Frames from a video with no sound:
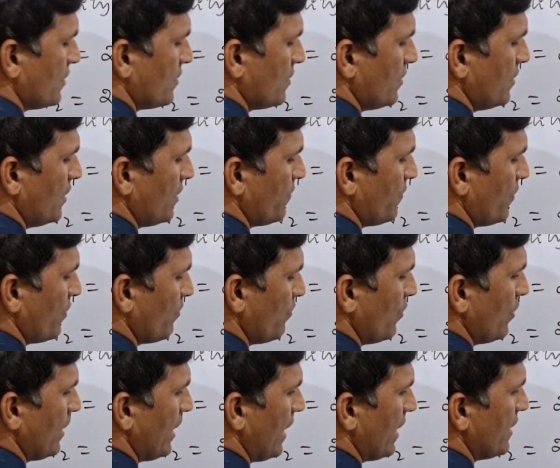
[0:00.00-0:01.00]
So therefore
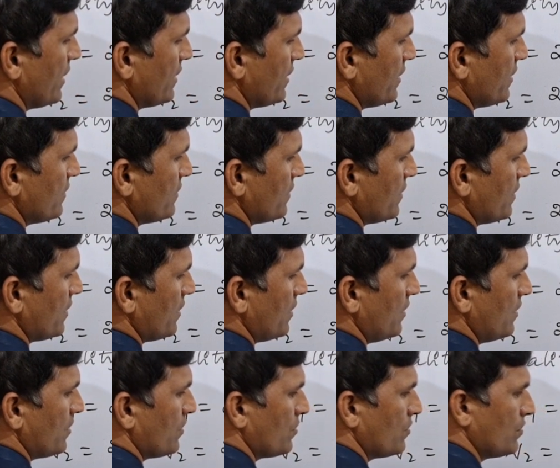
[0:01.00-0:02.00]
molality is
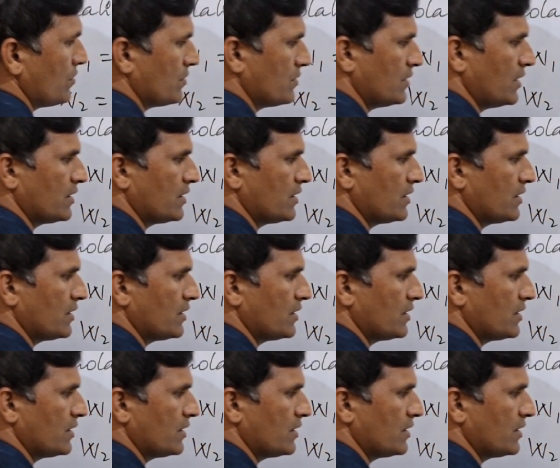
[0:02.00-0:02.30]
equal to,